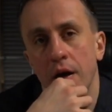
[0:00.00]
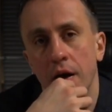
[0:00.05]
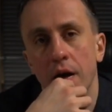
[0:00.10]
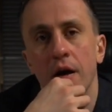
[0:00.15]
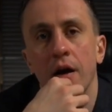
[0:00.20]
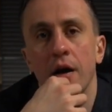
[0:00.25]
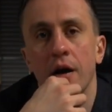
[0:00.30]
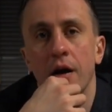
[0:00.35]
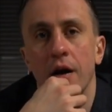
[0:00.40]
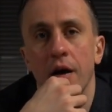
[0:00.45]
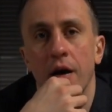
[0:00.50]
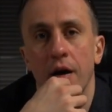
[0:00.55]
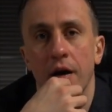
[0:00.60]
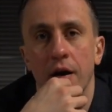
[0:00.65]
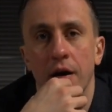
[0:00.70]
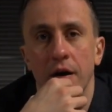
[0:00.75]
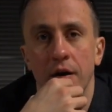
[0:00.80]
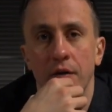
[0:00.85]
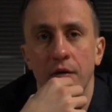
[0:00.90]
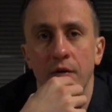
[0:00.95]

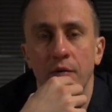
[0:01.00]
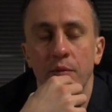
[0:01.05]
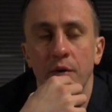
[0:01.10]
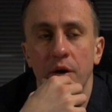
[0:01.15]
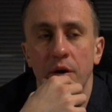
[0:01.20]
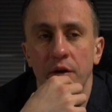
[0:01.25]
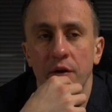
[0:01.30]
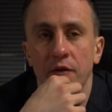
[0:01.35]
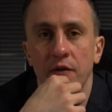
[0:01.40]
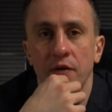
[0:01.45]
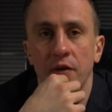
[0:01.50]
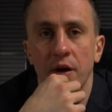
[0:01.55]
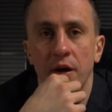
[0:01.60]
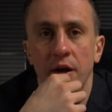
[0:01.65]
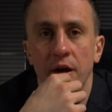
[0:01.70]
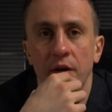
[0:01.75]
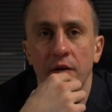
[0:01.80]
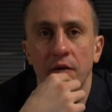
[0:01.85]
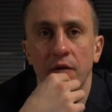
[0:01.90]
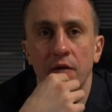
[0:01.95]
To be honest,
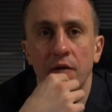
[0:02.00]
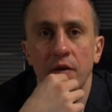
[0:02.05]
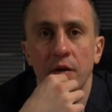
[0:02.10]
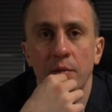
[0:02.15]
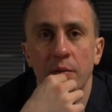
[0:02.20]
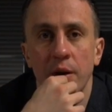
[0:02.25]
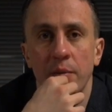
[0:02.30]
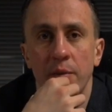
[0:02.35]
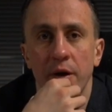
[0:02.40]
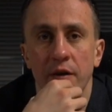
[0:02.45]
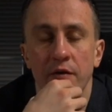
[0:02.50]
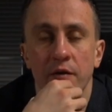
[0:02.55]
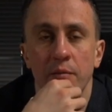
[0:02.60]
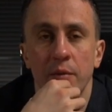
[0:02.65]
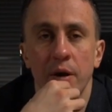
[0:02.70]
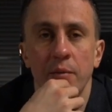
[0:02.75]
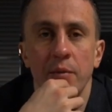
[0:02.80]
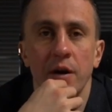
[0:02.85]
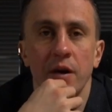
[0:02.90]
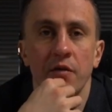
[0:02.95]
I did my best.
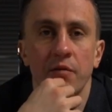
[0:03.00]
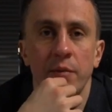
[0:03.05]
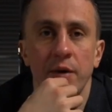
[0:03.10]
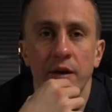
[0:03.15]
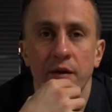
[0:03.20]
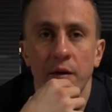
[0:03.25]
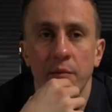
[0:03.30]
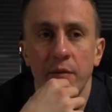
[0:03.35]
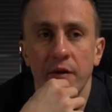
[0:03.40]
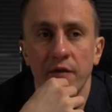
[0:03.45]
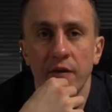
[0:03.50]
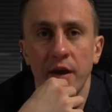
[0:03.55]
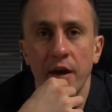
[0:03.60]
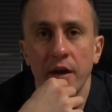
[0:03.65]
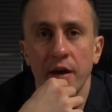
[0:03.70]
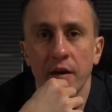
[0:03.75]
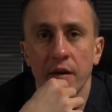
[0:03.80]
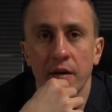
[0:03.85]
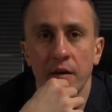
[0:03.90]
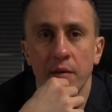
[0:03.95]
Maybe I've made some
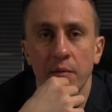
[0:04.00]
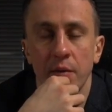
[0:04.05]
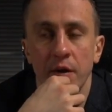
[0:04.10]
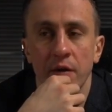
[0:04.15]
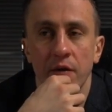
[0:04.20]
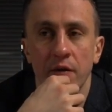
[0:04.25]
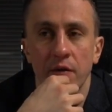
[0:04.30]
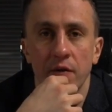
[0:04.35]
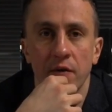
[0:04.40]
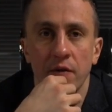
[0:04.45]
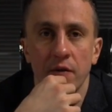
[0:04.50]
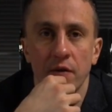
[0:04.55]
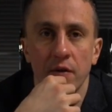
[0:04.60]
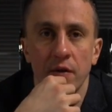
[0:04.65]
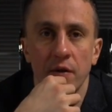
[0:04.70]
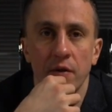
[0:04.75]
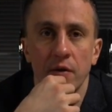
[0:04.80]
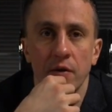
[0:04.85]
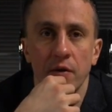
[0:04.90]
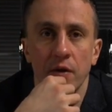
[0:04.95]
mistakes, but
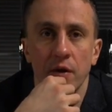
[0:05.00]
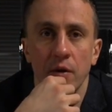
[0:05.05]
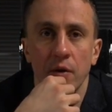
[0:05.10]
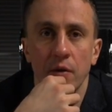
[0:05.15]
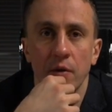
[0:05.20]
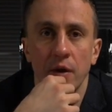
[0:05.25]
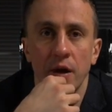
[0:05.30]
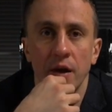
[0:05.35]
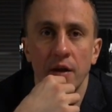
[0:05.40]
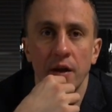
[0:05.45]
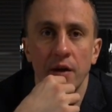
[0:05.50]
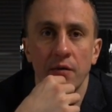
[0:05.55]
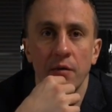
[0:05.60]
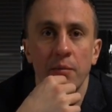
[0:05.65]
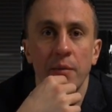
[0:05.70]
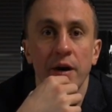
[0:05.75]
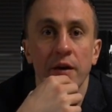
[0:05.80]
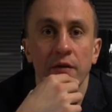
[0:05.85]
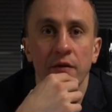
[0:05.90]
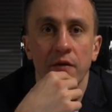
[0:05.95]
I never
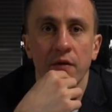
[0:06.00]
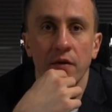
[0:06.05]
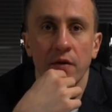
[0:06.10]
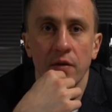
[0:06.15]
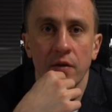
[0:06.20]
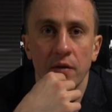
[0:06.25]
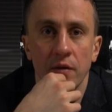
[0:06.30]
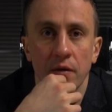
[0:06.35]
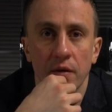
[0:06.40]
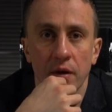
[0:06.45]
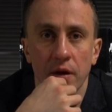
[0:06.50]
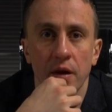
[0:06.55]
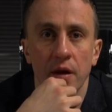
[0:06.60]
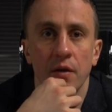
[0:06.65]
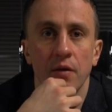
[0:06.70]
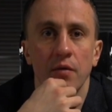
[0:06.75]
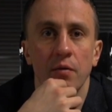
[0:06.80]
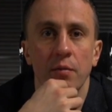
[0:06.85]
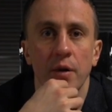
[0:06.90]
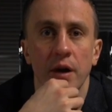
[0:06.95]
meant
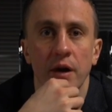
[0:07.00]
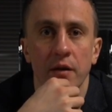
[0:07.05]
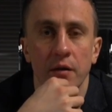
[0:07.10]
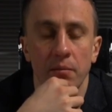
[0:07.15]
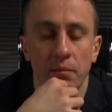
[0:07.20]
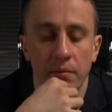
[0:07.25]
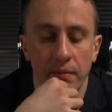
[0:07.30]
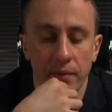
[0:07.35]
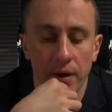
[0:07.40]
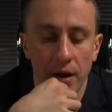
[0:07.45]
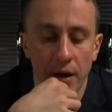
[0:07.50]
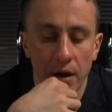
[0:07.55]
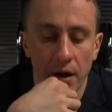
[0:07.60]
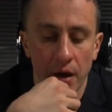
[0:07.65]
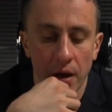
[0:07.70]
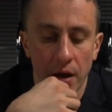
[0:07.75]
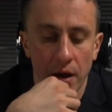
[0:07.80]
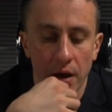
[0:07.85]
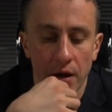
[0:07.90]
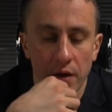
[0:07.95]
to make them.
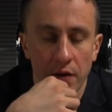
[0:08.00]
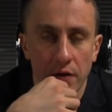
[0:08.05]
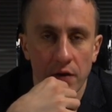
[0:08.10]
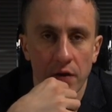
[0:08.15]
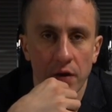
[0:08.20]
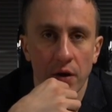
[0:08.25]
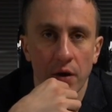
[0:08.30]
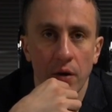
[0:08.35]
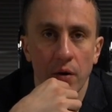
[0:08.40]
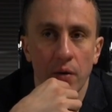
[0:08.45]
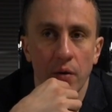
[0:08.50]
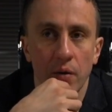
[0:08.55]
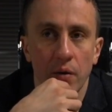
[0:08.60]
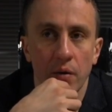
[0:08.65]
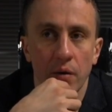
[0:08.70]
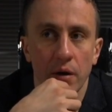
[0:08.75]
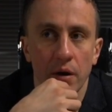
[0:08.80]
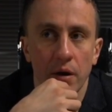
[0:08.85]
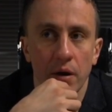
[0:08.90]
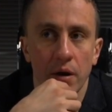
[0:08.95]

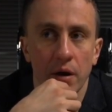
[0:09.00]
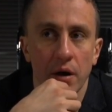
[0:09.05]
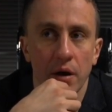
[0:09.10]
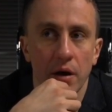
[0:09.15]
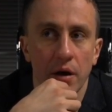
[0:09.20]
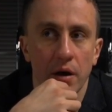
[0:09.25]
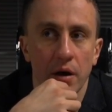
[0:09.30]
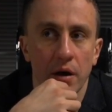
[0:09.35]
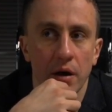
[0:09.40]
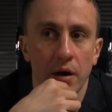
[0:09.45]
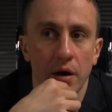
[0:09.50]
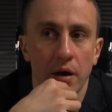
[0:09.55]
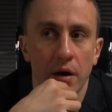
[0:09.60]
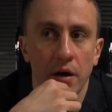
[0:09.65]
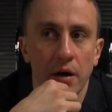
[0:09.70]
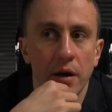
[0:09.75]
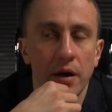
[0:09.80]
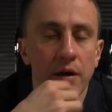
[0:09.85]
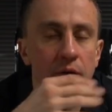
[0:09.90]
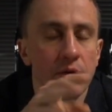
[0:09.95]
So
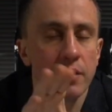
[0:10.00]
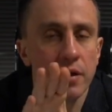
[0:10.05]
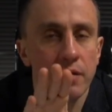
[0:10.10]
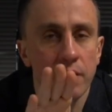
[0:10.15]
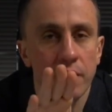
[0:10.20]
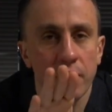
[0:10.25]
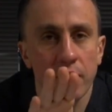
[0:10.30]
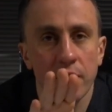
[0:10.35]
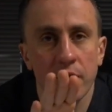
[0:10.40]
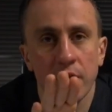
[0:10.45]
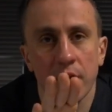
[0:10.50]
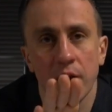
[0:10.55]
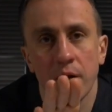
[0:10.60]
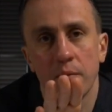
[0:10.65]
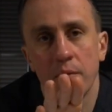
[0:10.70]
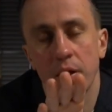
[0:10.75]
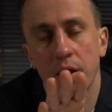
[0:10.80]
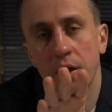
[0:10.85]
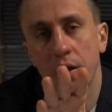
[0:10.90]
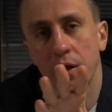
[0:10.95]
even if there is
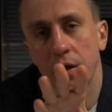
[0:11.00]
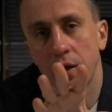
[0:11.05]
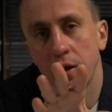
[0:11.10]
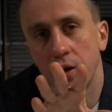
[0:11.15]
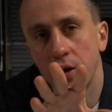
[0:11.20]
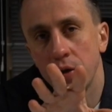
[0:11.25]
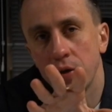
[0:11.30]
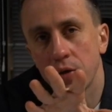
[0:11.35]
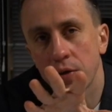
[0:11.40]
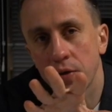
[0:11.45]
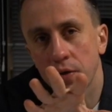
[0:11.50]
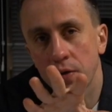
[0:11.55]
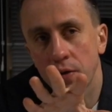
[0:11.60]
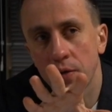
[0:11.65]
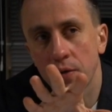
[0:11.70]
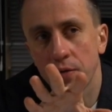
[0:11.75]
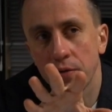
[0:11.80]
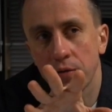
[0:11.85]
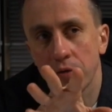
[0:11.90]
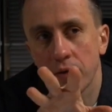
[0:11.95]
some issues
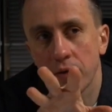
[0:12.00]
of